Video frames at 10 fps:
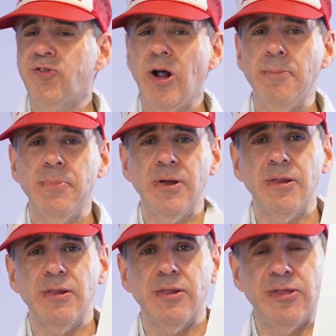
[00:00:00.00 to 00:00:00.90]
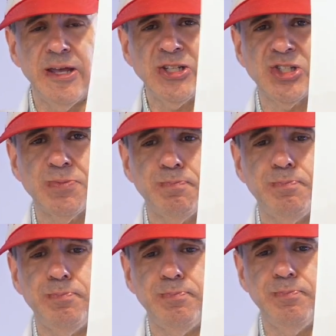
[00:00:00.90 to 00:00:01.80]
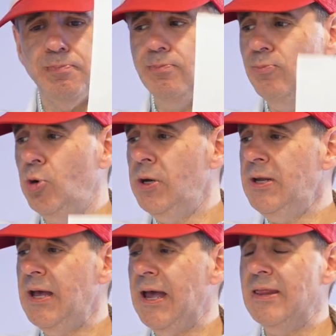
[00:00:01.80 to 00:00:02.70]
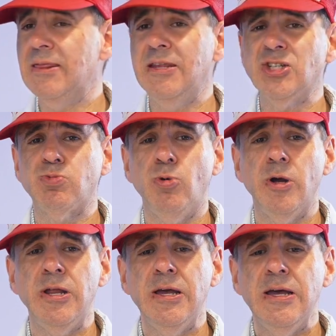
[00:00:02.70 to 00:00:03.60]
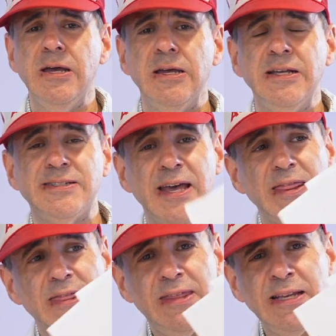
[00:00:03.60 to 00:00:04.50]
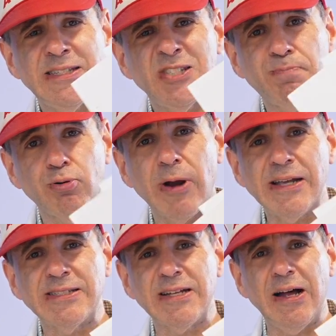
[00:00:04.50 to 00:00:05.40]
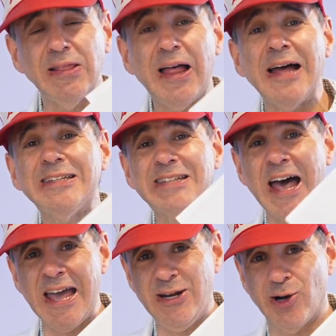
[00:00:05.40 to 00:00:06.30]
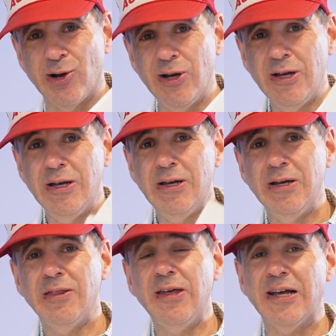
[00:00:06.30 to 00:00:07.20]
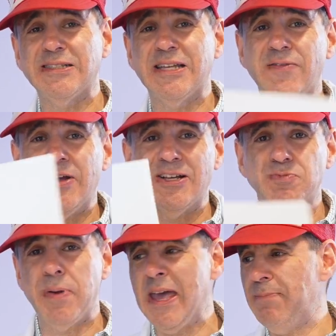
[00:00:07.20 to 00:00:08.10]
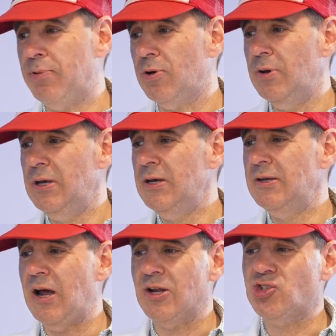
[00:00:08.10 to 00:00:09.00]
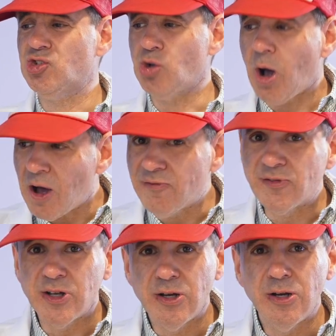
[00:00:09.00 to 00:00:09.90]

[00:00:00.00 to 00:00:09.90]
from this wood and this wood is that this is pressed a lot tighter, thus giving us paper, not a soft